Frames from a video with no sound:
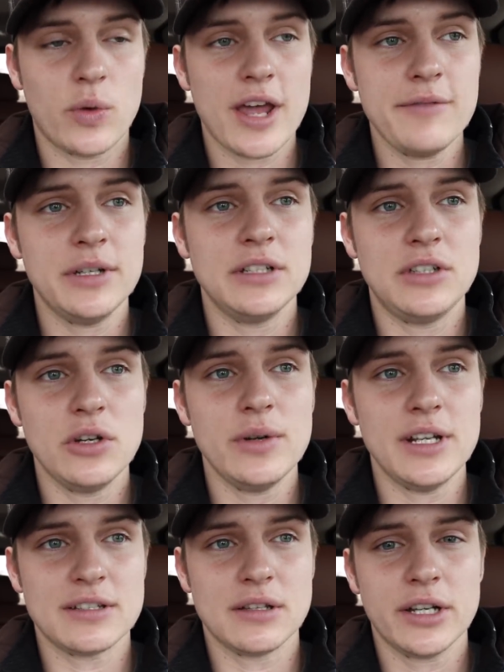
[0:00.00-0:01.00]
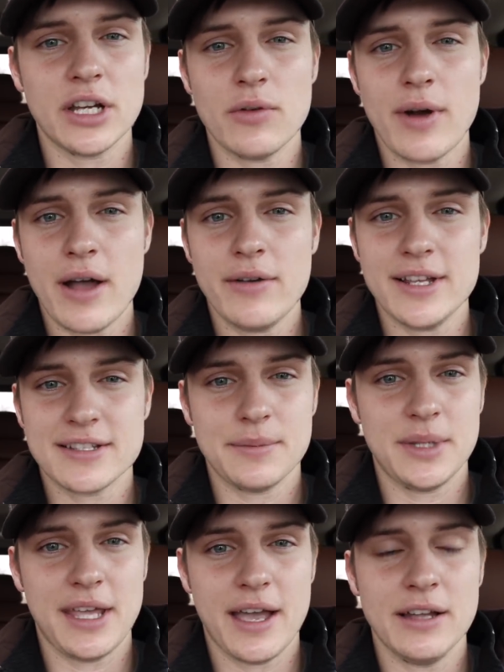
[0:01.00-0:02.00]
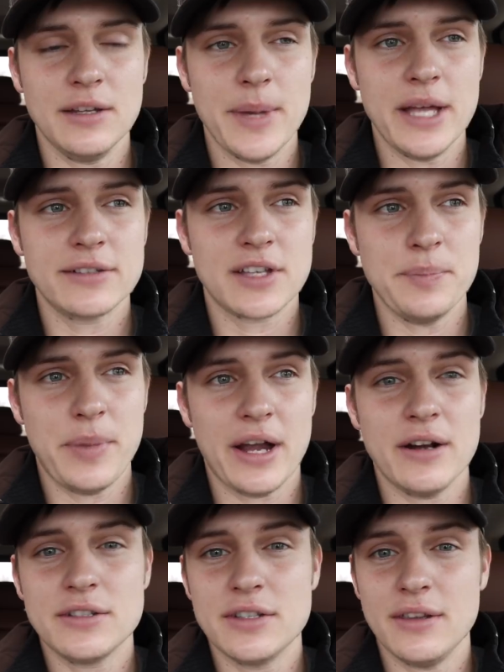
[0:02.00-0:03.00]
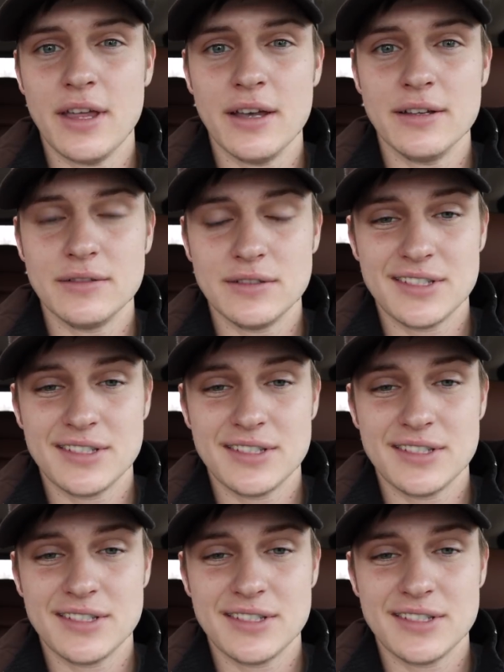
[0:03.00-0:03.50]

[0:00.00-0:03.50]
what I've been doing is looking around at some of the LMLs compared to the